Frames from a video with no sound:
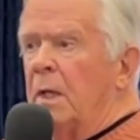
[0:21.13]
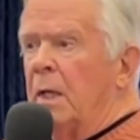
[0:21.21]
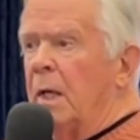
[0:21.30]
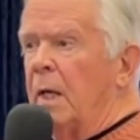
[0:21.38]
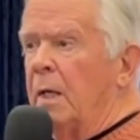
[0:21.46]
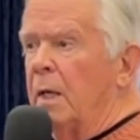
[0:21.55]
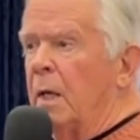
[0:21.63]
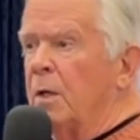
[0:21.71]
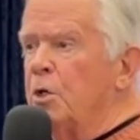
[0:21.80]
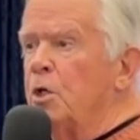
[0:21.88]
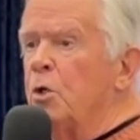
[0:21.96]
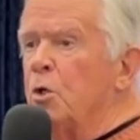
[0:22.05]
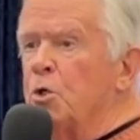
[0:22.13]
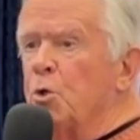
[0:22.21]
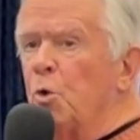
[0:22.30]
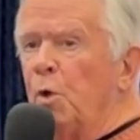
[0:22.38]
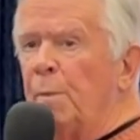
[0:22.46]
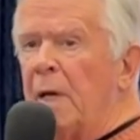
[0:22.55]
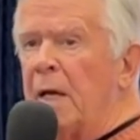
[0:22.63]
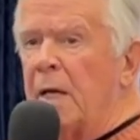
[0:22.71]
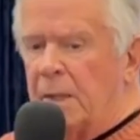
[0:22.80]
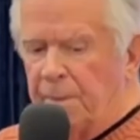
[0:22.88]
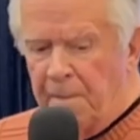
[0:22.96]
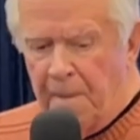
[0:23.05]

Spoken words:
an unusual man.